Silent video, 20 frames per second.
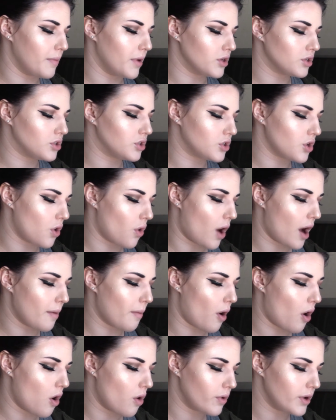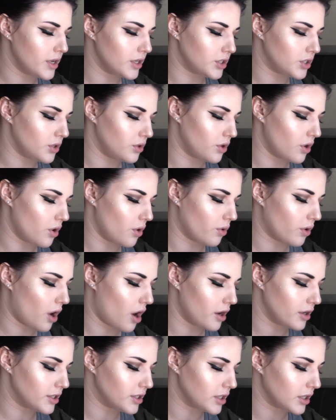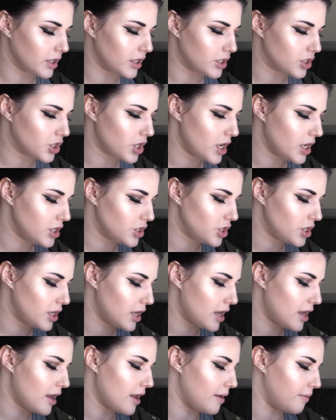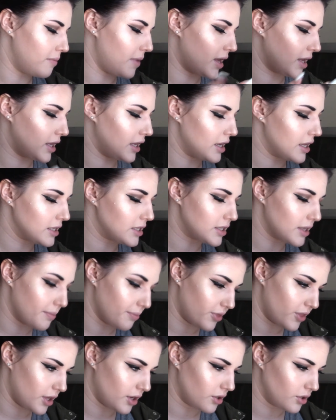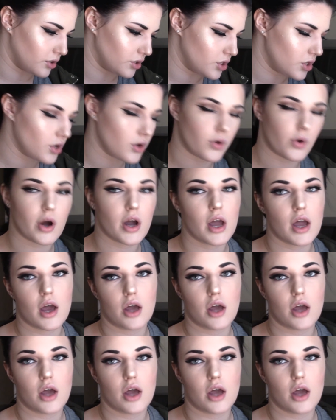So I'm always, you know, constantly changing it and making it something new.